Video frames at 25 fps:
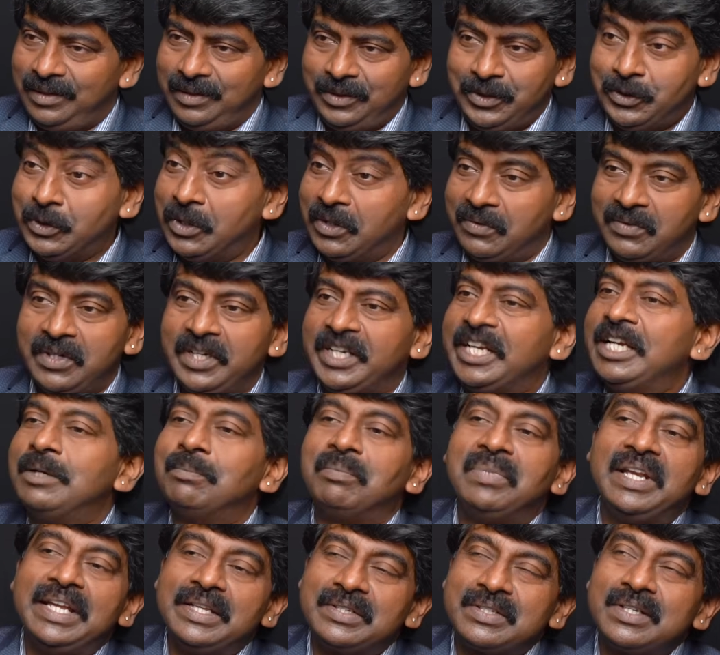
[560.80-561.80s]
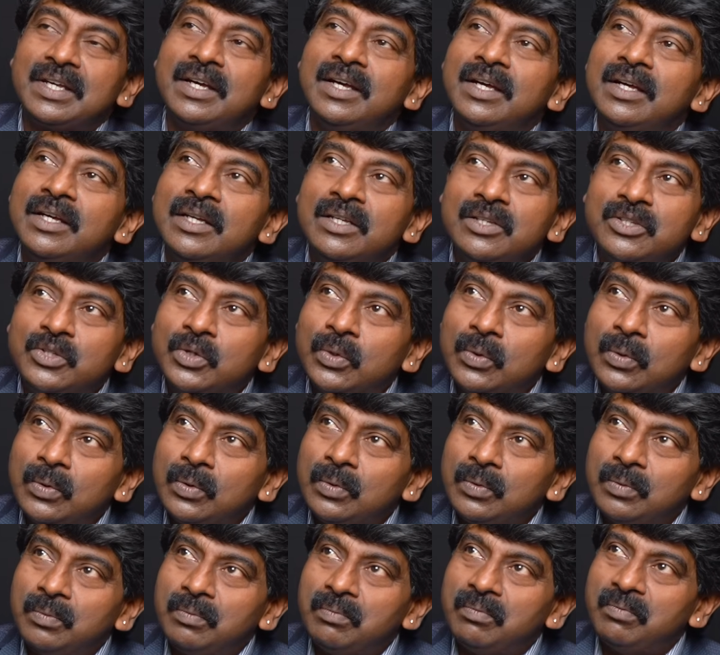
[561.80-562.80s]
your working place.
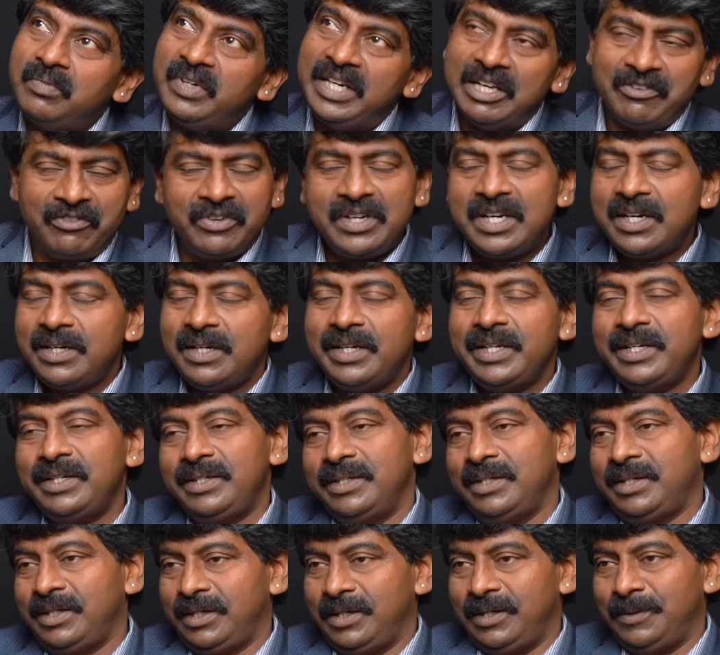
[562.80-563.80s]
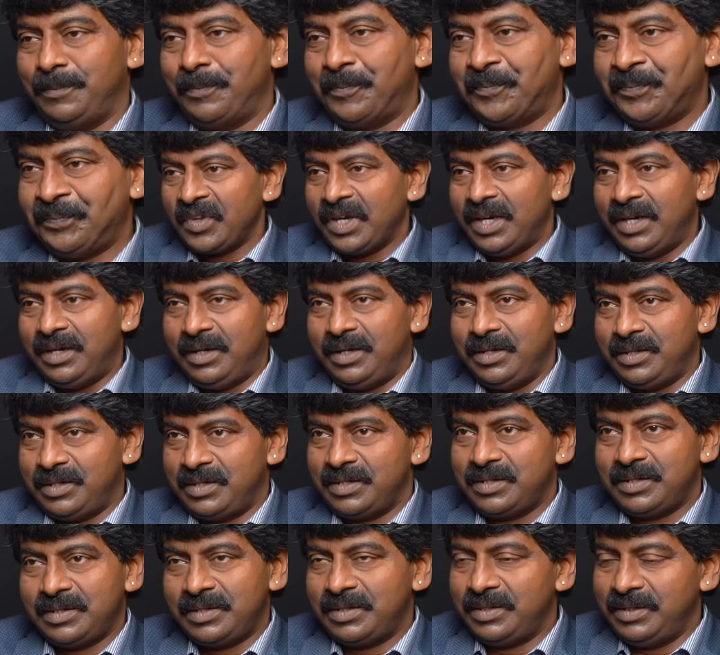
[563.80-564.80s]
So definitely it
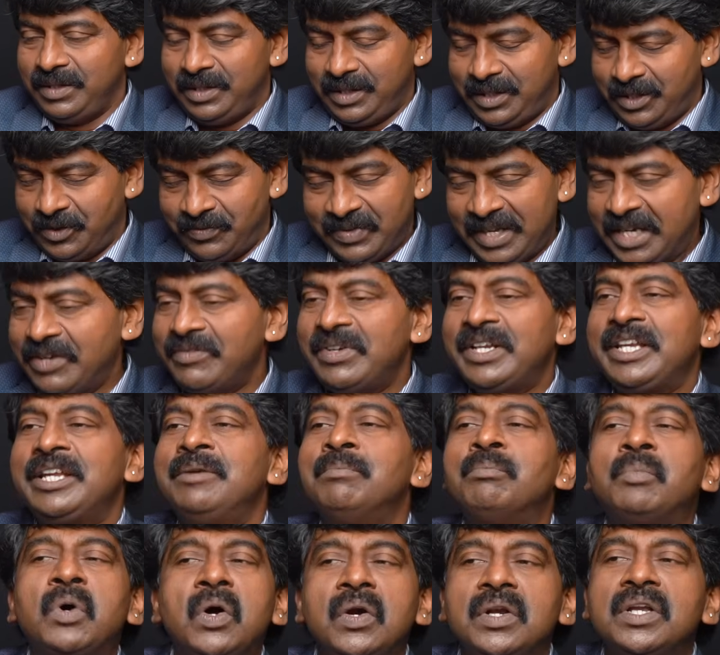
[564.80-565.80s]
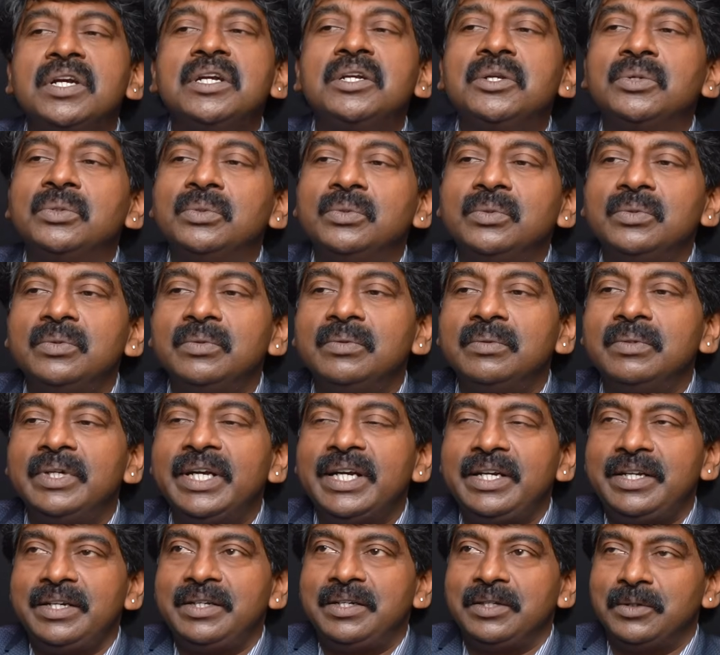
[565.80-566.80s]
is very, very important to
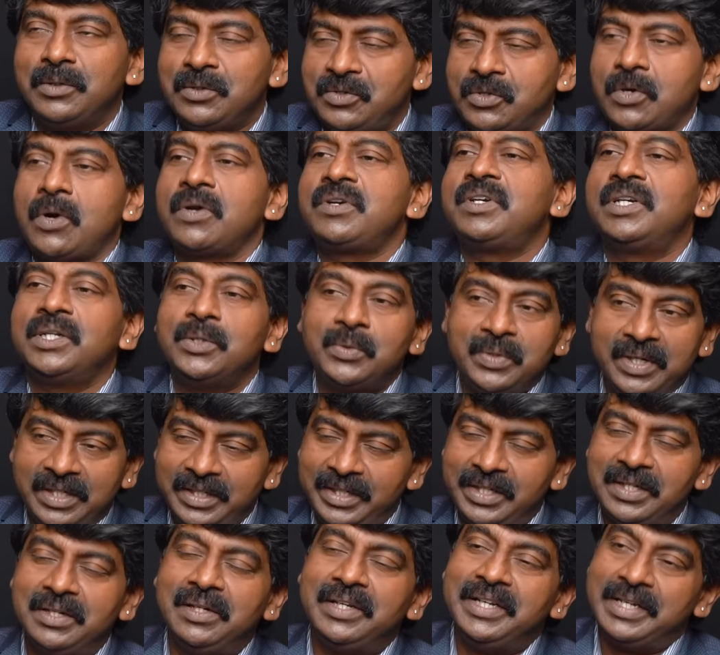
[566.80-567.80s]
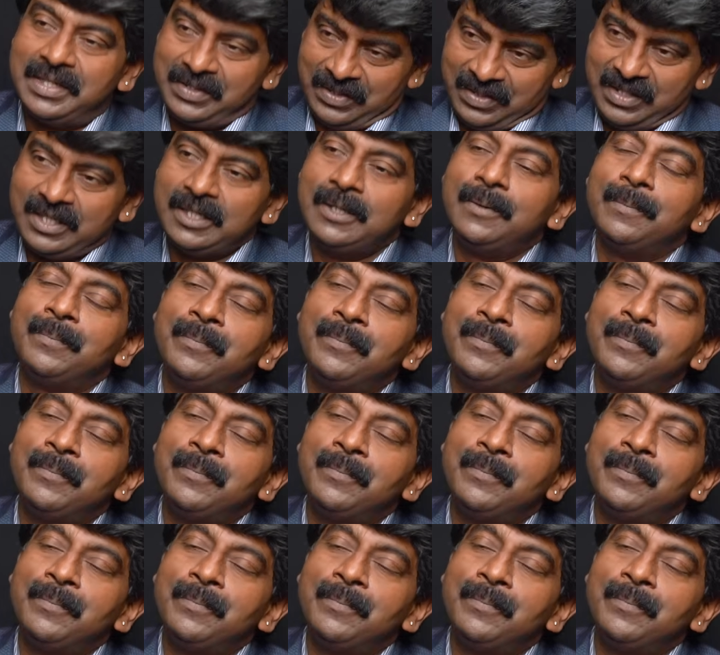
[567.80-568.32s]
get it sorted out at the earliest.